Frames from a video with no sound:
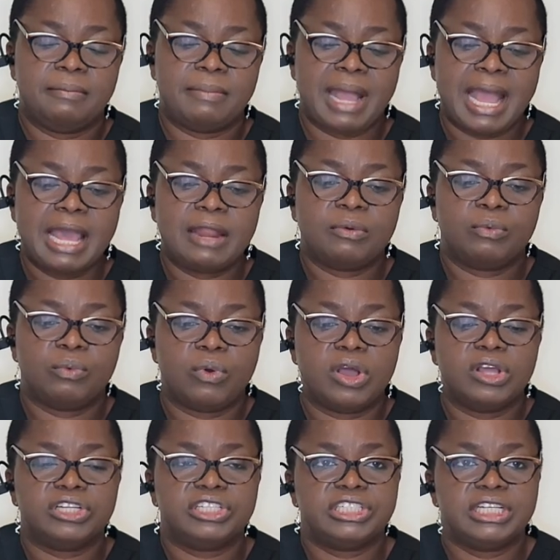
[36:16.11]
hand
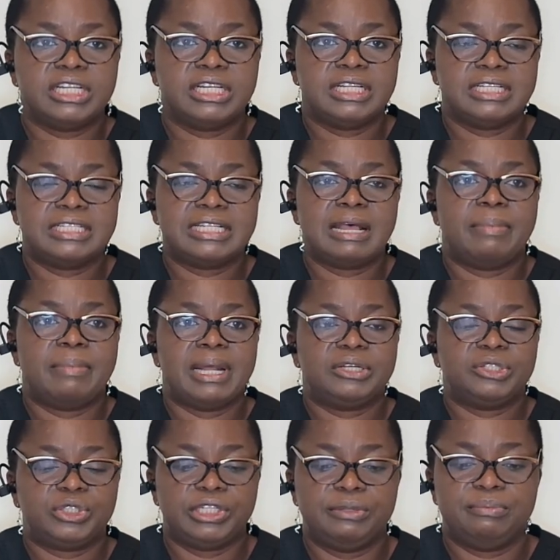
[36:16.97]
washing is
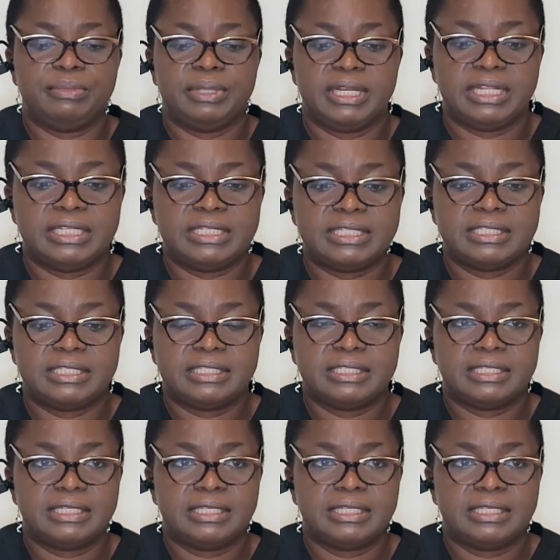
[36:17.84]
about 3 minutes.